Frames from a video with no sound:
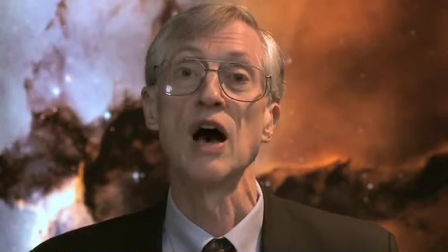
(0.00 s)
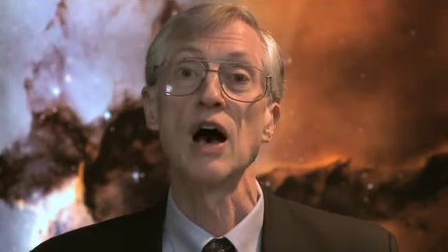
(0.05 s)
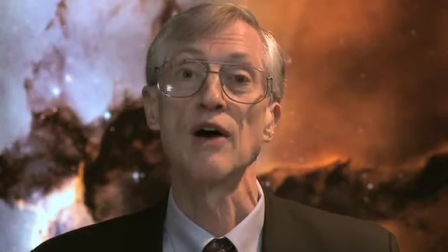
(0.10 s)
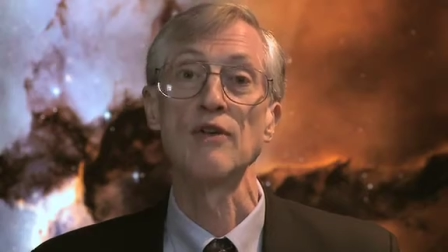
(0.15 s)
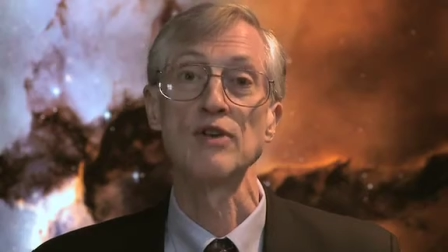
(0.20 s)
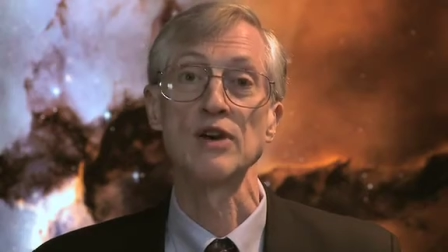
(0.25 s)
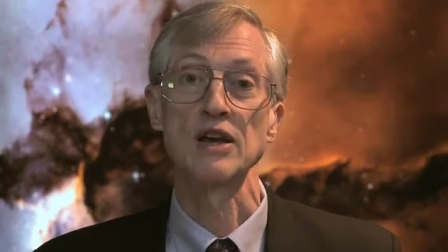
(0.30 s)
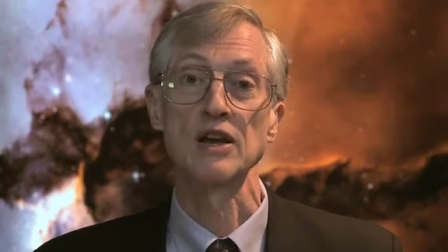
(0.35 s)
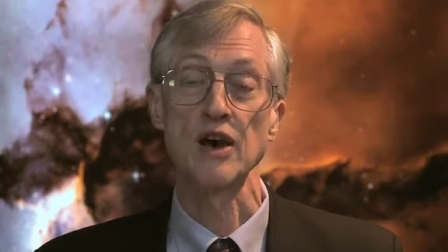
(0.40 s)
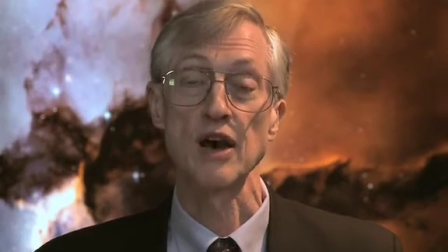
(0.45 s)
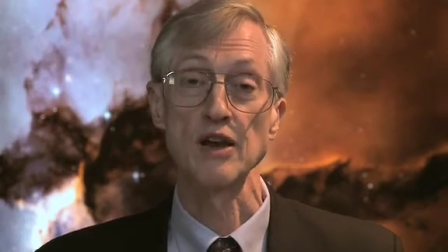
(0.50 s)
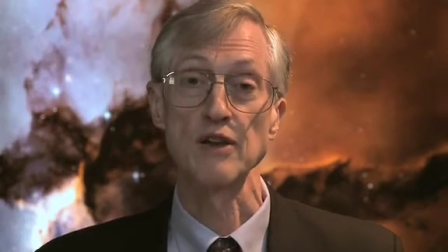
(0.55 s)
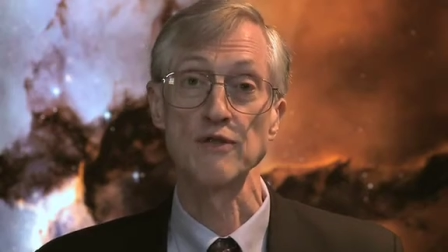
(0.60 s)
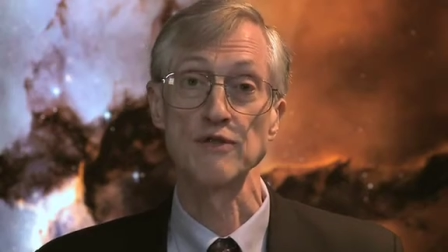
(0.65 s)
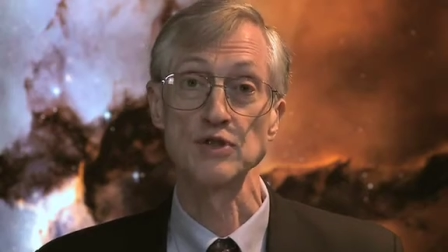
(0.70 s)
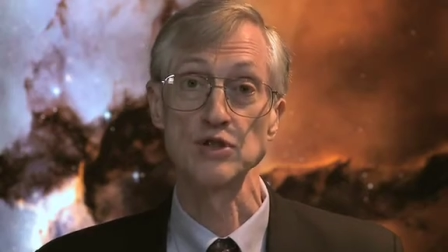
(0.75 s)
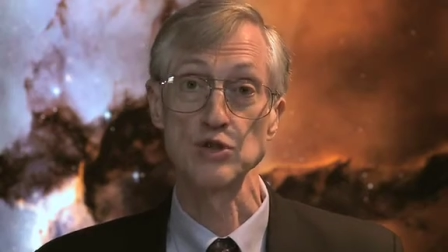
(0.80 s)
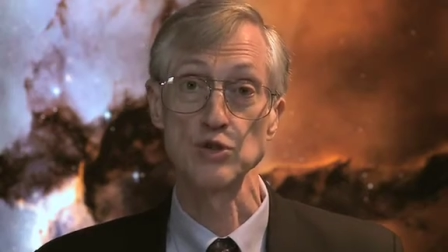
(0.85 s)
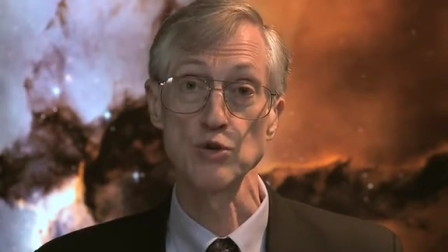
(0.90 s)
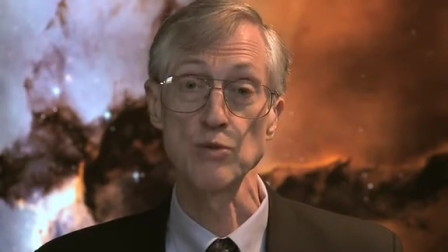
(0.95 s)
of a kind
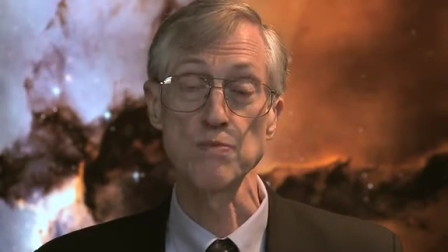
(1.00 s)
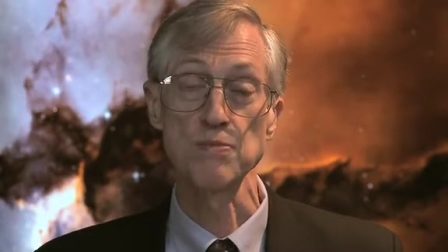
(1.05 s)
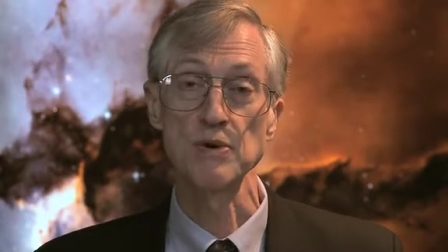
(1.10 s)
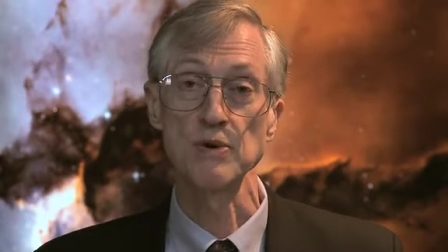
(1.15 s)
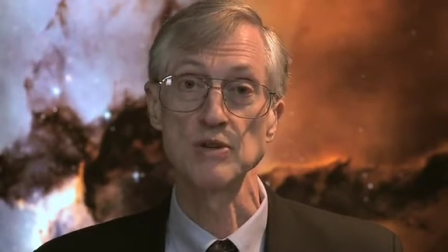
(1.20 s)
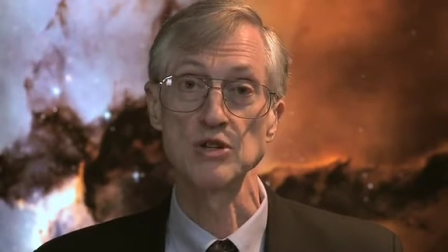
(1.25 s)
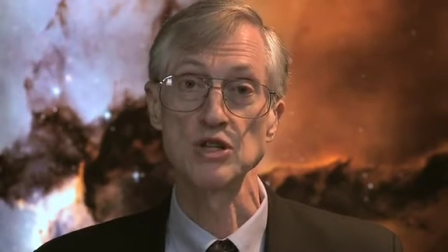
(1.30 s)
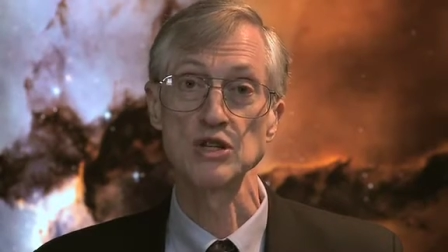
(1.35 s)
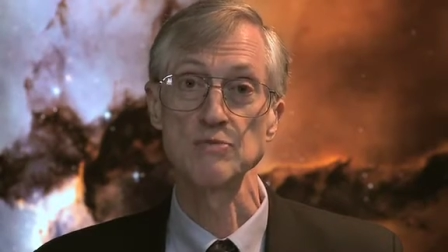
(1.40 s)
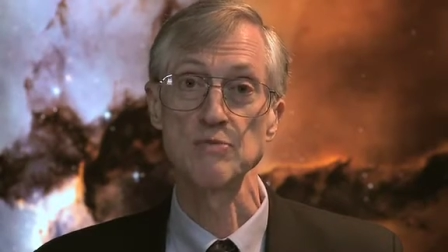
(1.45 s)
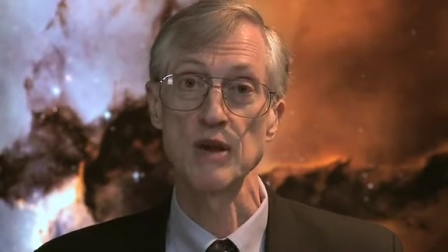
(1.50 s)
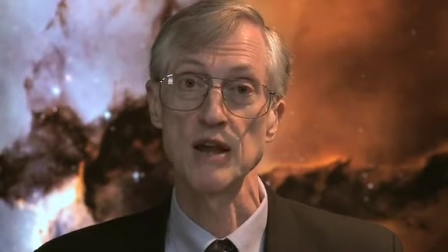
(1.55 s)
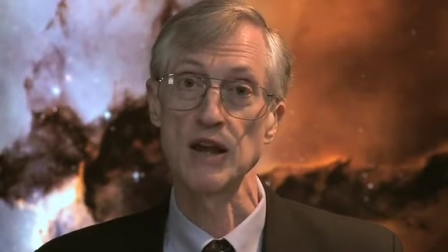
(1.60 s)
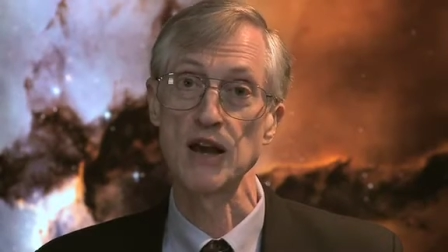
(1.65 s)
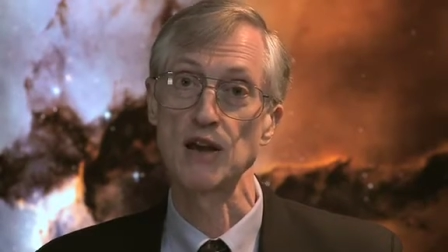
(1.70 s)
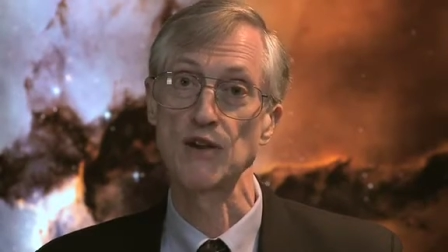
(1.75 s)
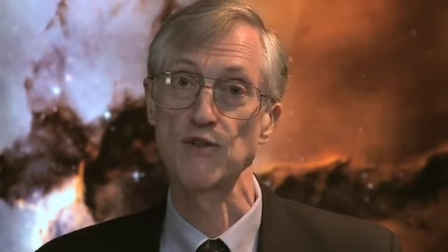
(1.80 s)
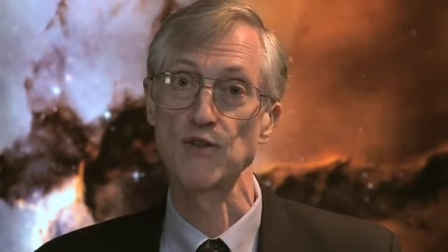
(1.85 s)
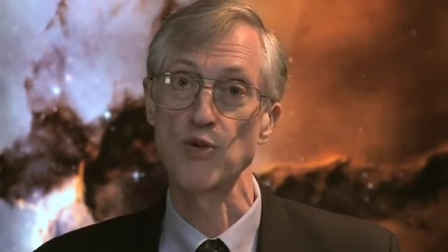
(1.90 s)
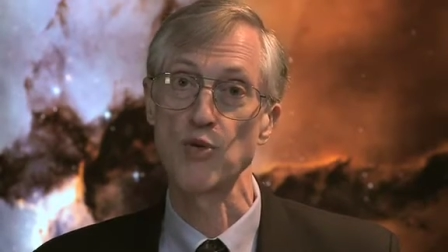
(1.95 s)
of soup just made
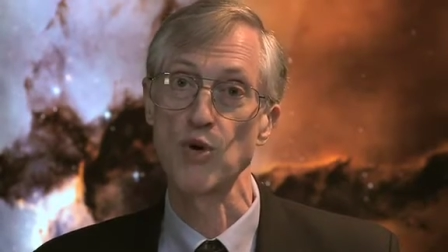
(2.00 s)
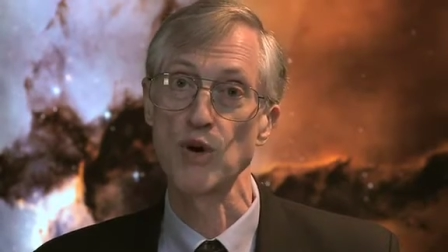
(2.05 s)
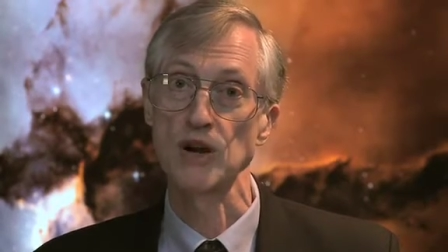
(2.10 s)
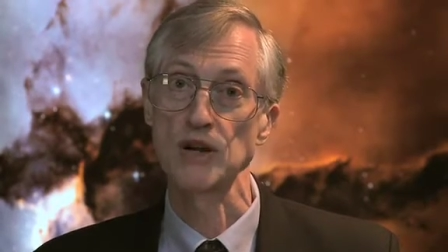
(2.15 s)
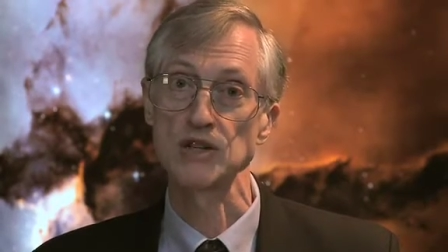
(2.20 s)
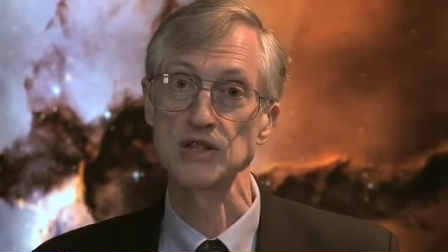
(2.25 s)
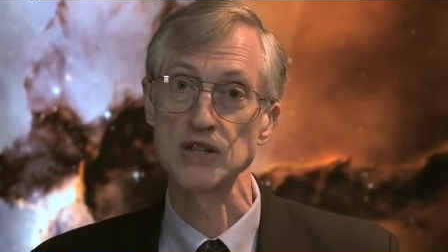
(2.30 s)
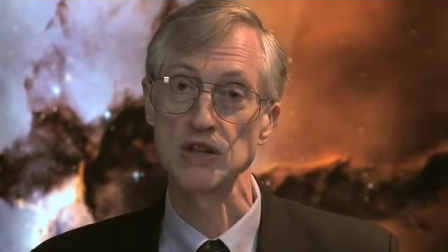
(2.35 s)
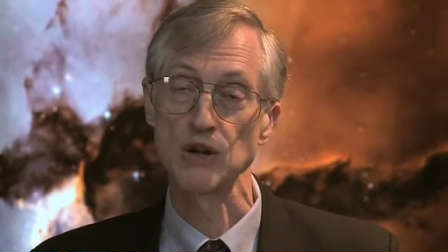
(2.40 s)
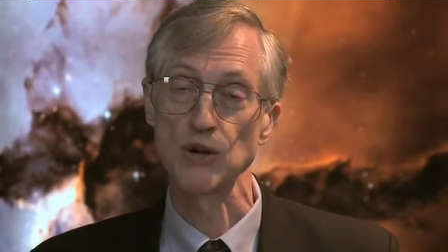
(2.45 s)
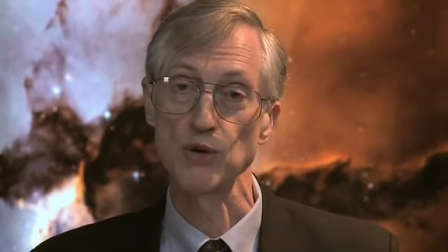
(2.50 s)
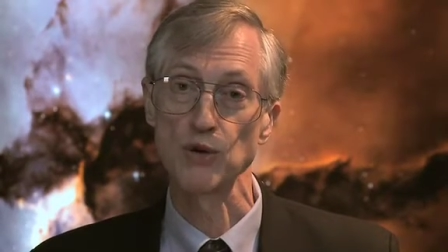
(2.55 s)
out of quarks and